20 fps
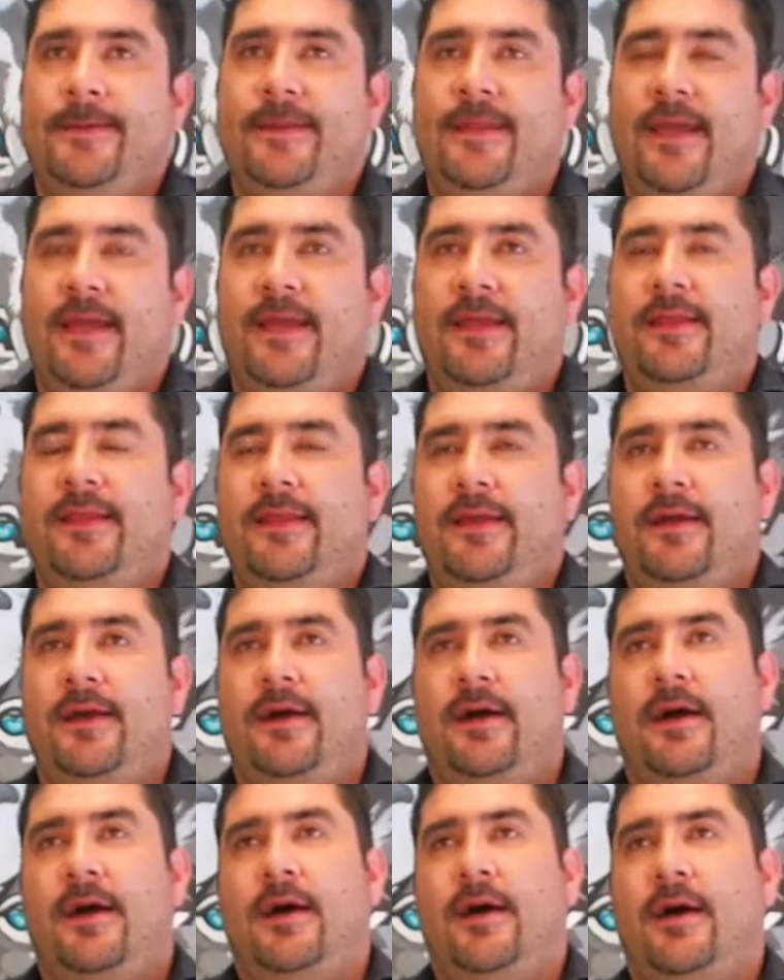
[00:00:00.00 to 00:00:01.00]
Then
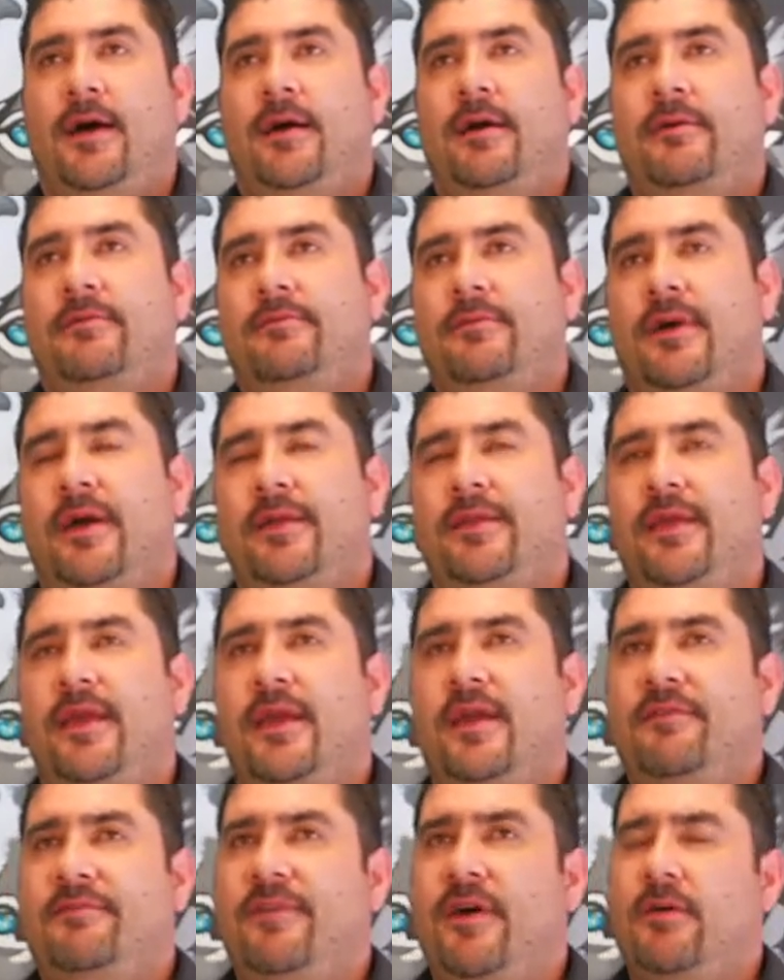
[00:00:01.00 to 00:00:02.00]
I
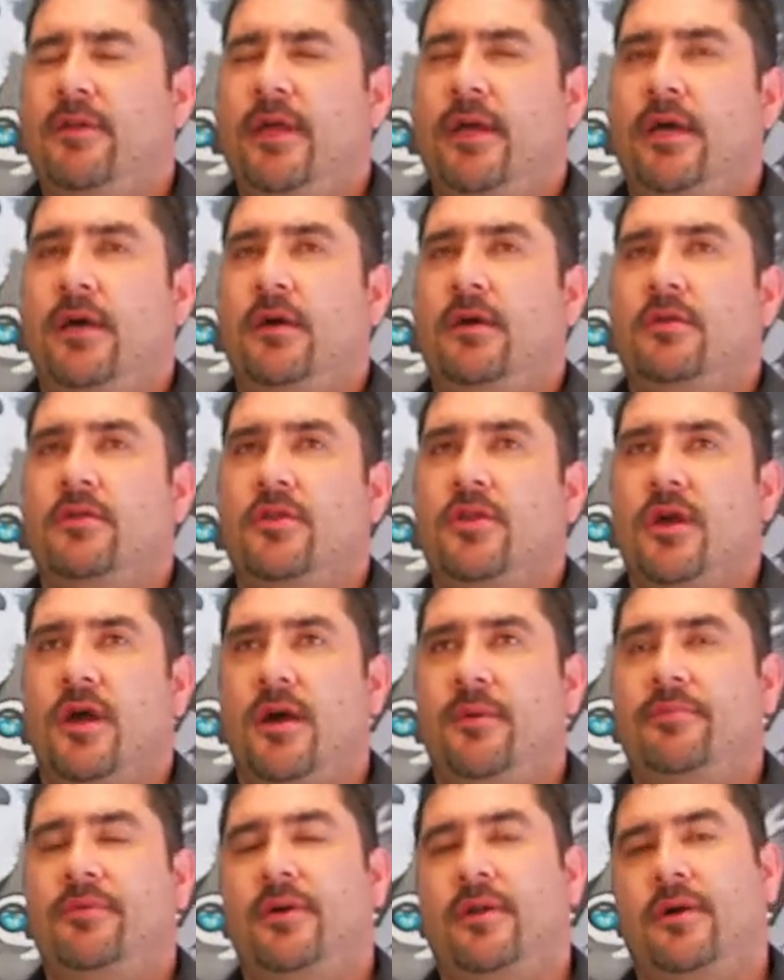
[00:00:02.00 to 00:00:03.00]
think I found a
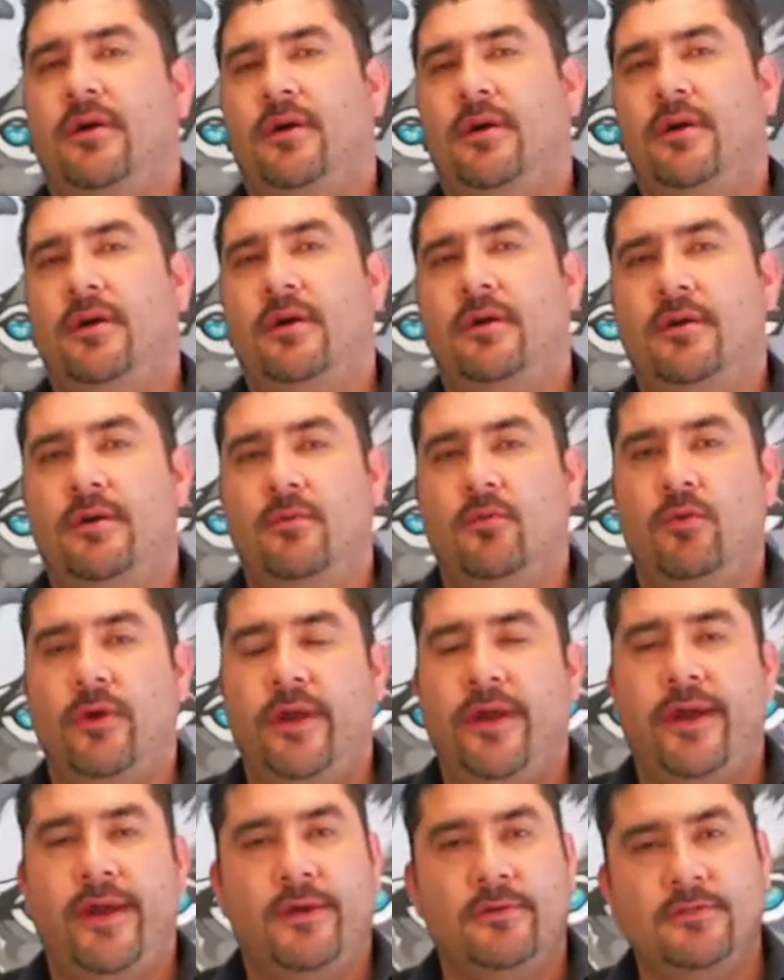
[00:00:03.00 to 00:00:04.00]
job at a
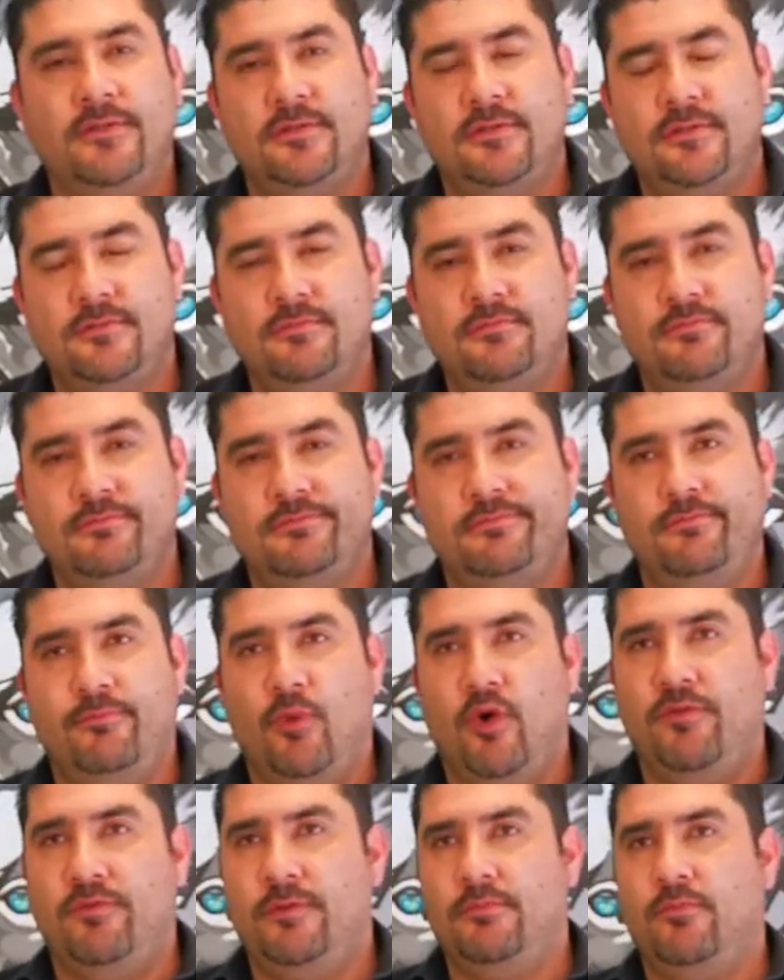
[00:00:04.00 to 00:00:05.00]
warehouse,
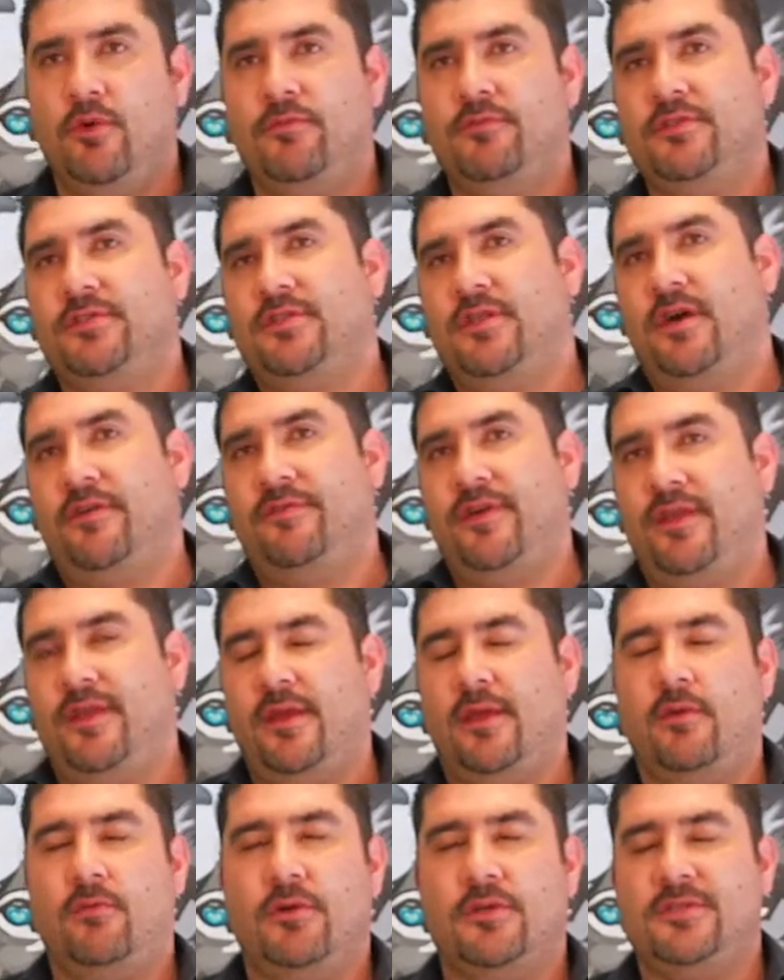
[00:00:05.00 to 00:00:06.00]
moving stuff. I
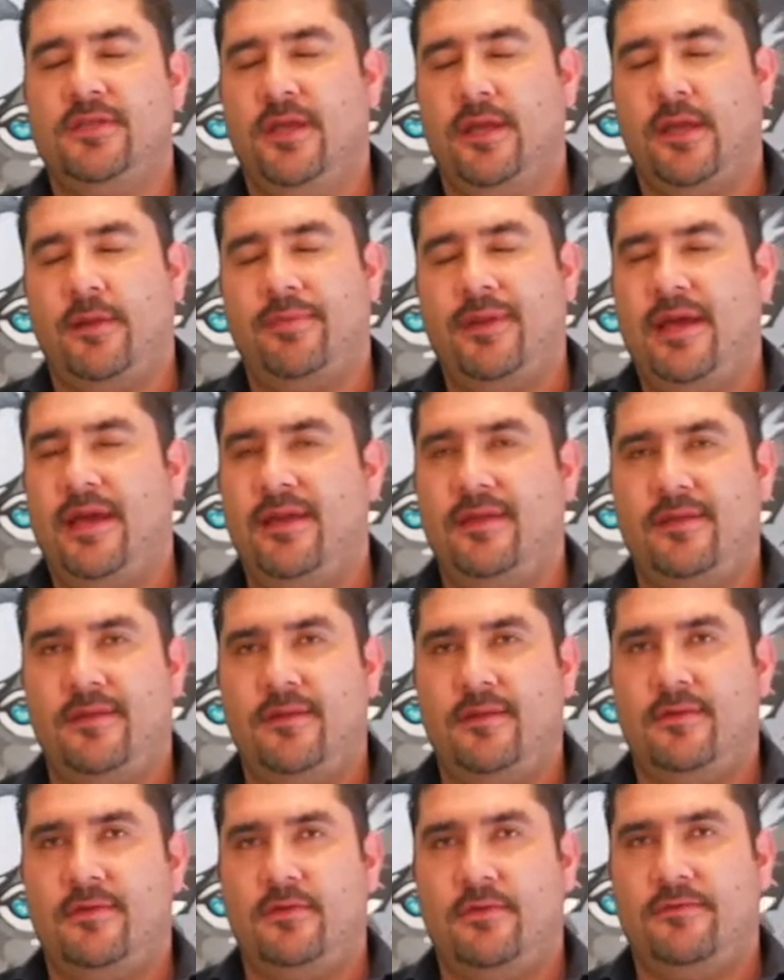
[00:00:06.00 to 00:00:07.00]
think it was like
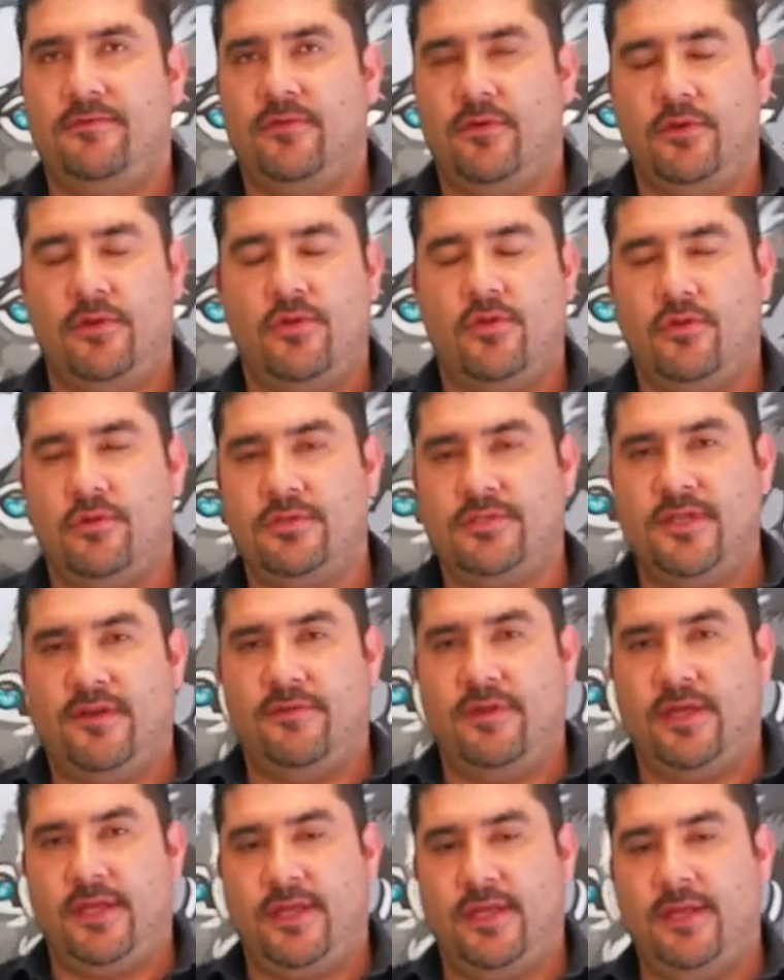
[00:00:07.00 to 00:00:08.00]
appliances or furniture,
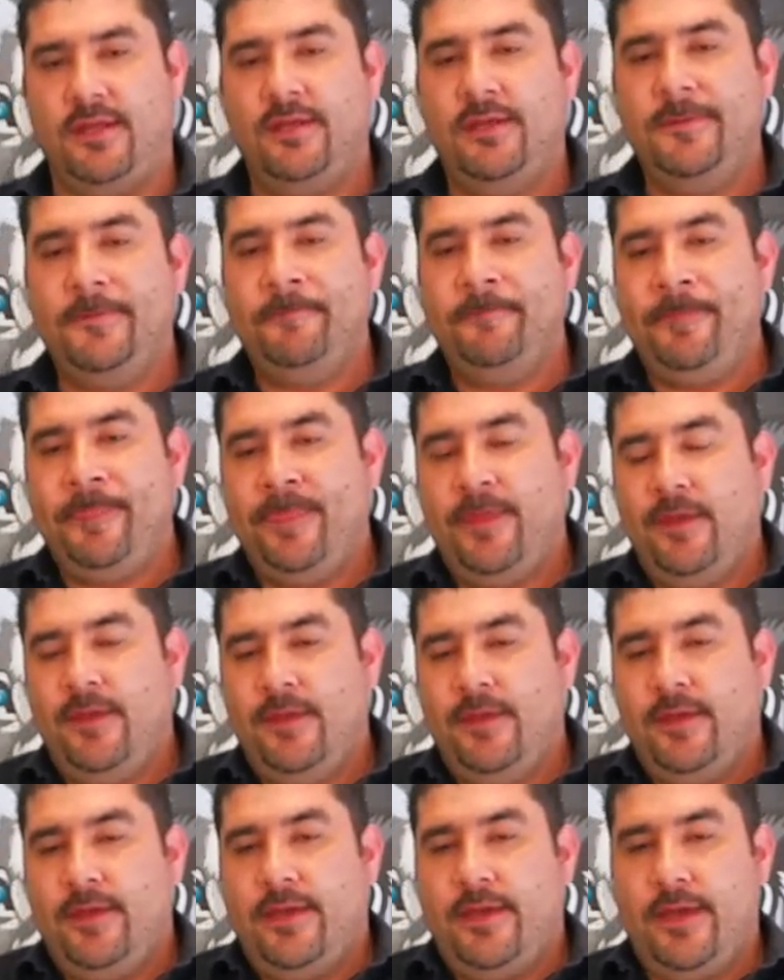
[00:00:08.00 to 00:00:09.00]
stuff like that.
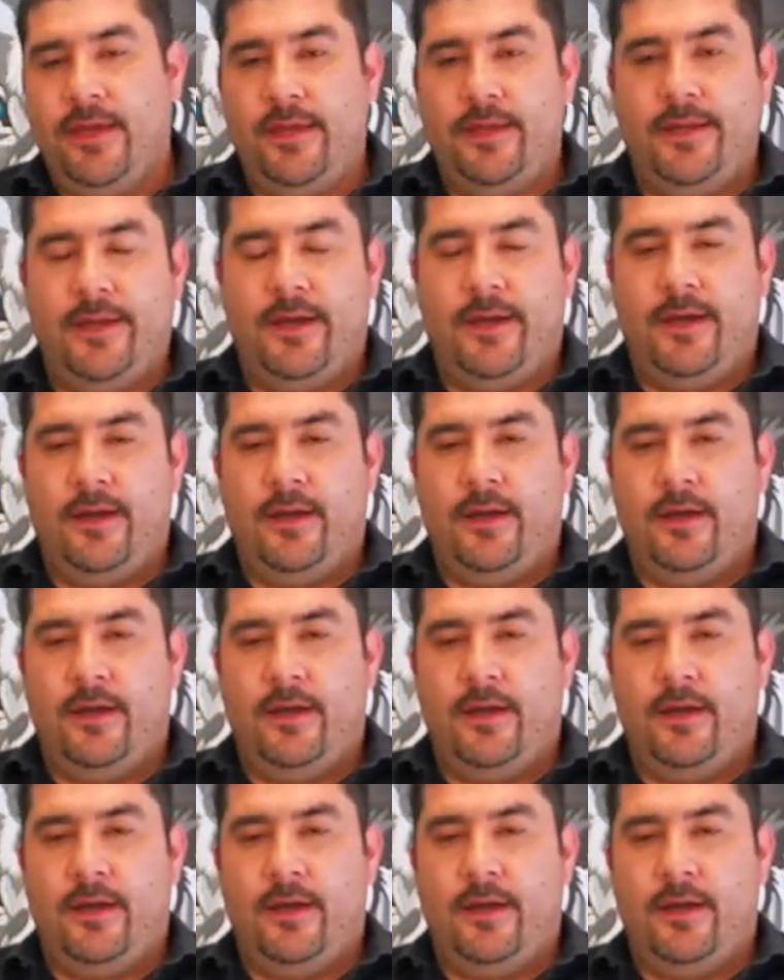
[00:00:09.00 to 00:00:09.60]
And